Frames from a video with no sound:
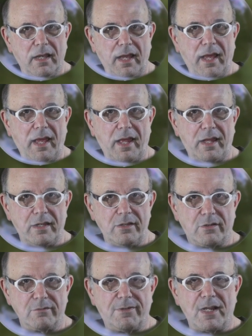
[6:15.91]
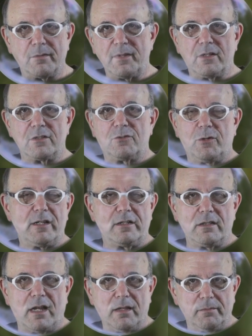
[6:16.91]
And you can follow me on
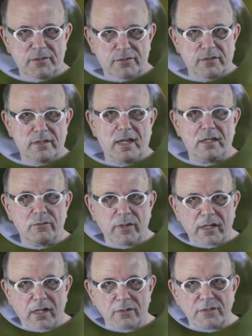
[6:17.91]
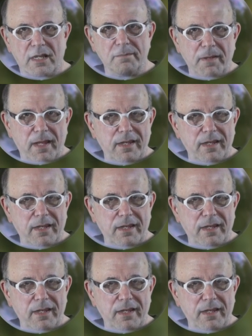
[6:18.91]
Twitter. I'll be sure and tell you when it goes up.